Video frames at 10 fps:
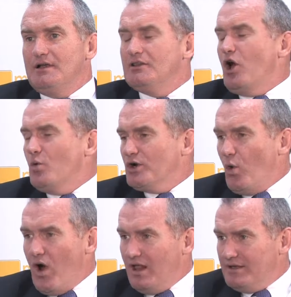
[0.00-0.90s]
lower
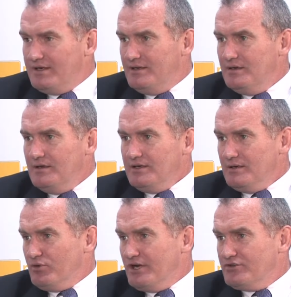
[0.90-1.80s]
quality
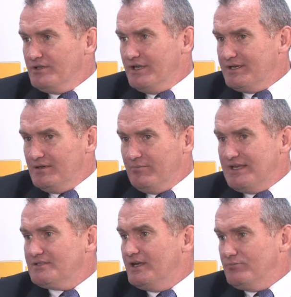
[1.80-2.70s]
compression like a
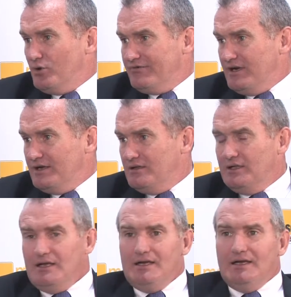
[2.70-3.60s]
baseline profile,
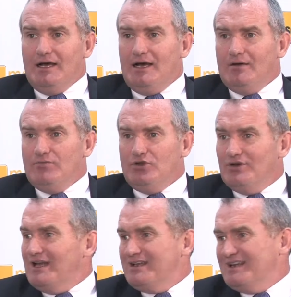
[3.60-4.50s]

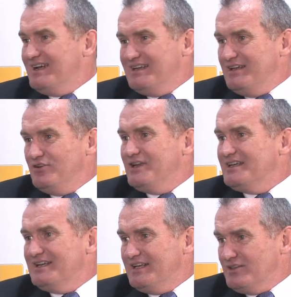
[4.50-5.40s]
you're not going
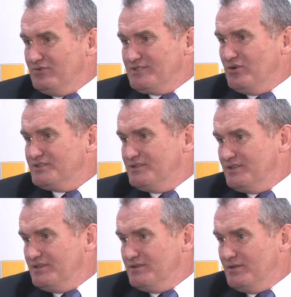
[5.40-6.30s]
to get the results that
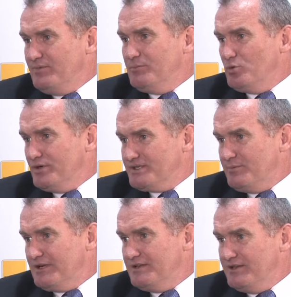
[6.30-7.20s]
the people were
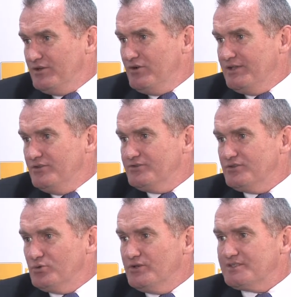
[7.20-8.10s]
expecting, that your end users were